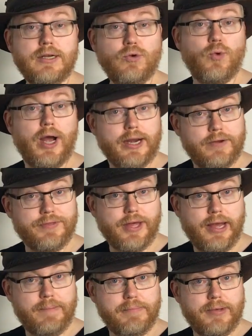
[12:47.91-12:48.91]
one of
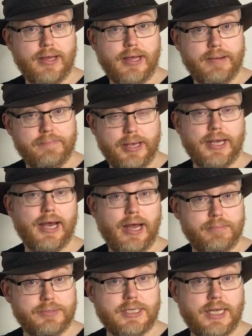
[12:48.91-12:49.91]
them
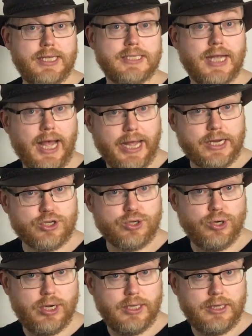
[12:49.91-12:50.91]
becomes his
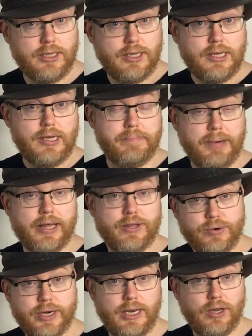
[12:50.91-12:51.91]
actual
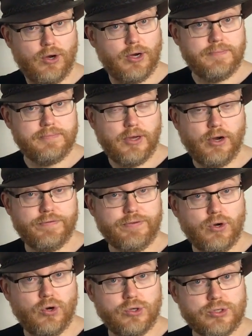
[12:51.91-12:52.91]
mother-in-law, of
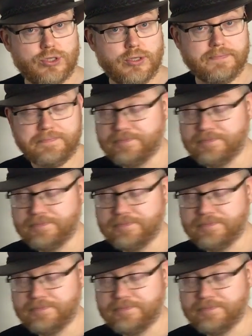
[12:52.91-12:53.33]
course.